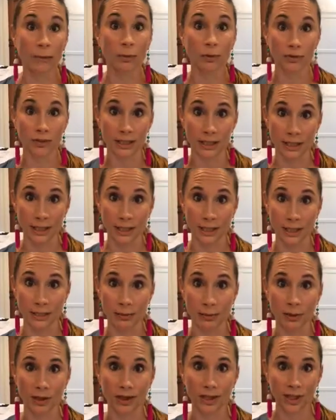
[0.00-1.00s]
able to
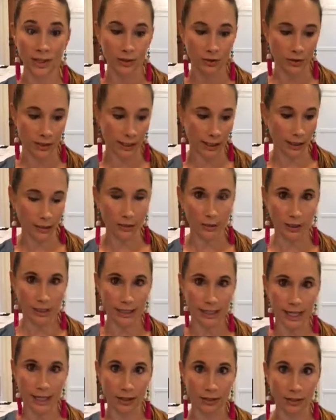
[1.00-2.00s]
eat within your yellow
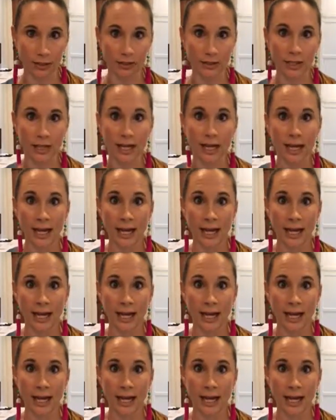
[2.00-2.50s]
containers.